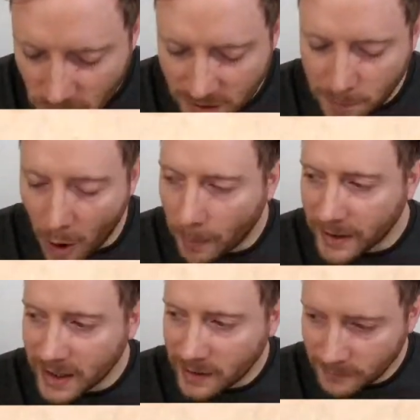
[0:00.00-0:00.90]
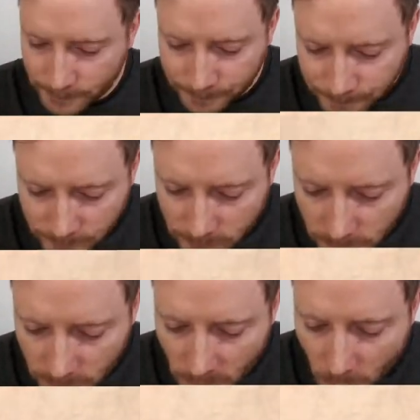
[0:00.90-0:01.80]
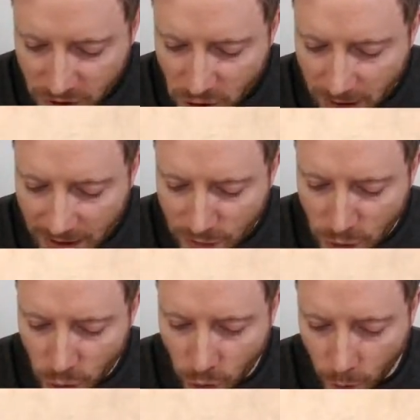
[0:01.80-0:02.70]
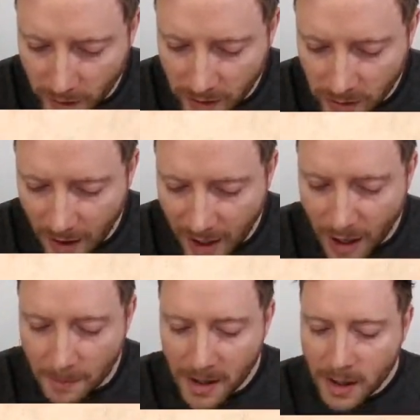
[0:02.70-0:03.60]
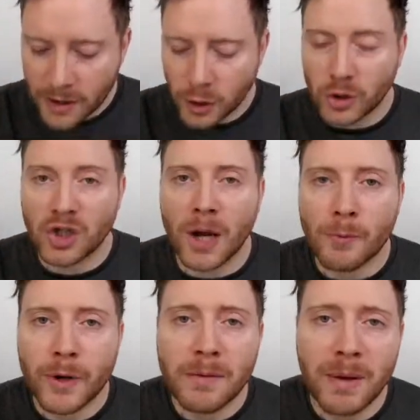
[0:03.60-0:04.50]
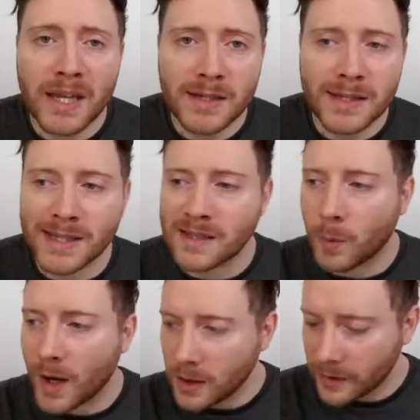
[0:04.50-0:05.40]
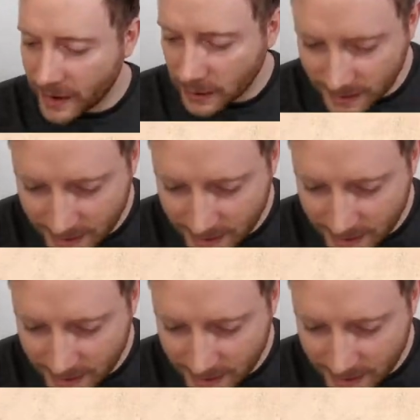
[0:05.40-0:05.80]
you just pop it in, which you could even do it with your jump ring pieces as well. They'll